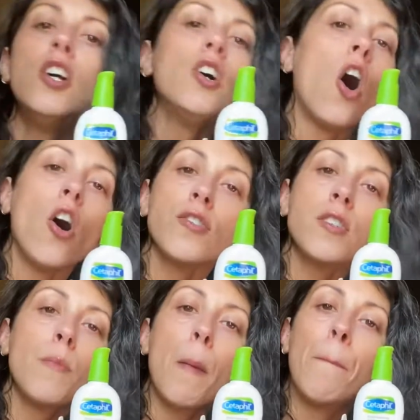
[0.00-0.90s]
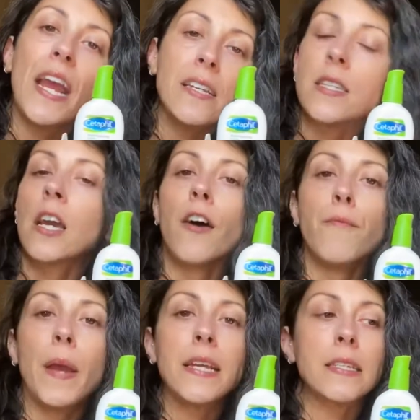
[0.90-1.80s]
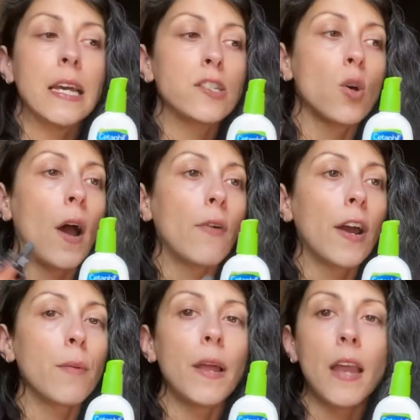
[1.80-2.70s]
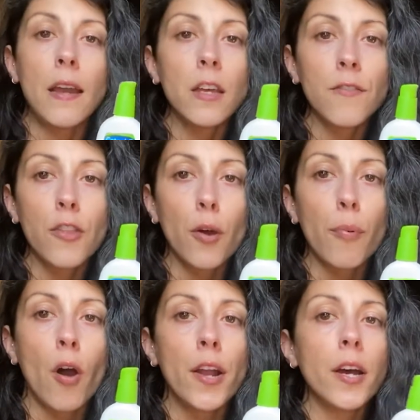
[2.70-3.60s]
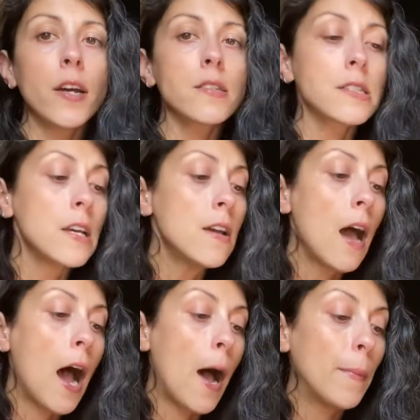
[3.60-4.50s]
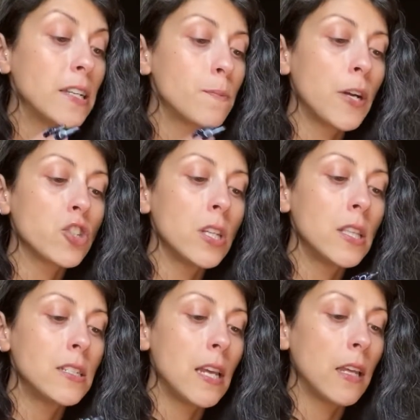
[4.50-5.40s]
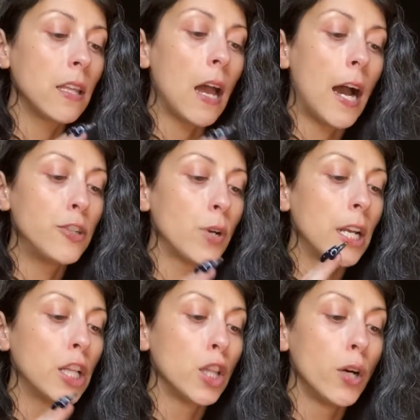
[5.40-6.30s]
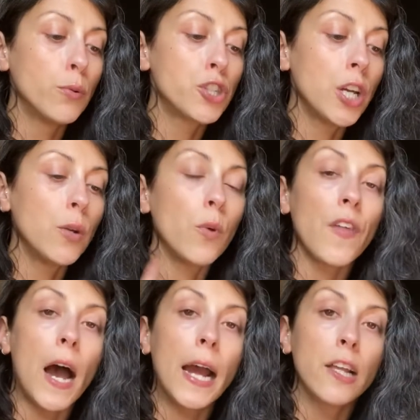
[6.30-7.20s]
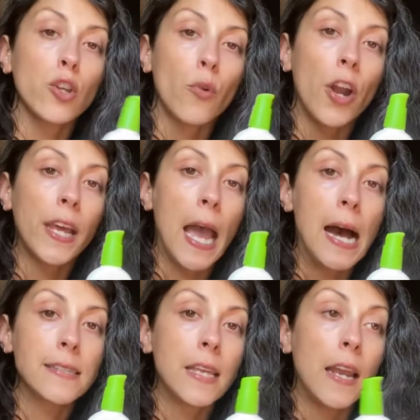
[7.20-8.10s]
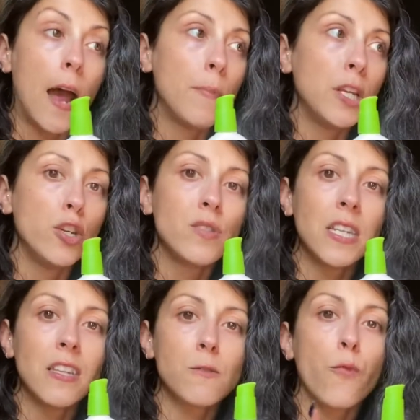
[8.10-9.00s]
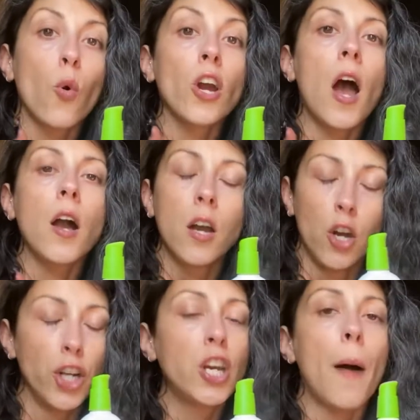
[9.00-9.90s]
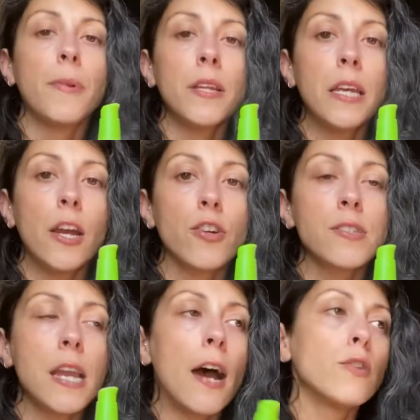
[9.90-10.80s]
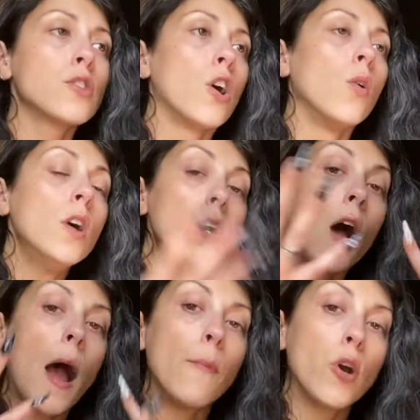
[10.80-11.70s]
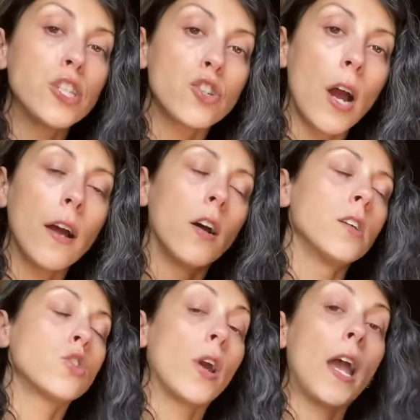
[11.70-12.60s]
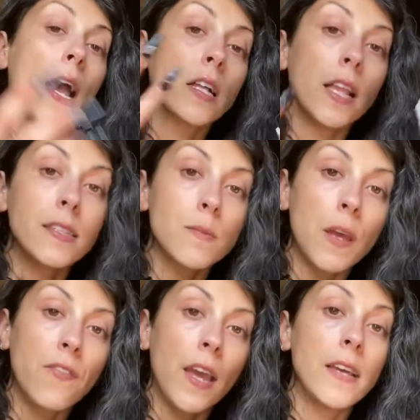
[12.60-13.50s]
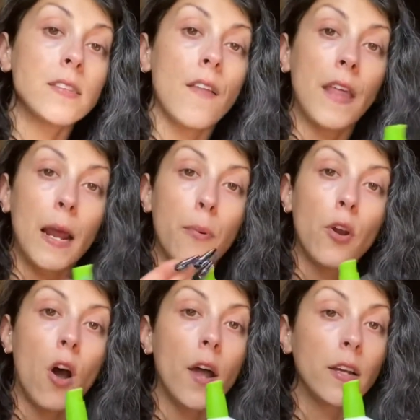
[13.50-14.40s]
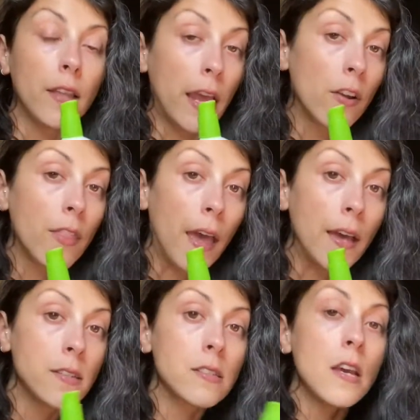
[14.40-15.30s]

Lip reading: ultimate basic of basics. So I recommend any of their products, especially the daily hydrating lotion with hyaluronic acid. I've been using this for a good couple of years now. So I I cleanse my face and then I put on a layer of this,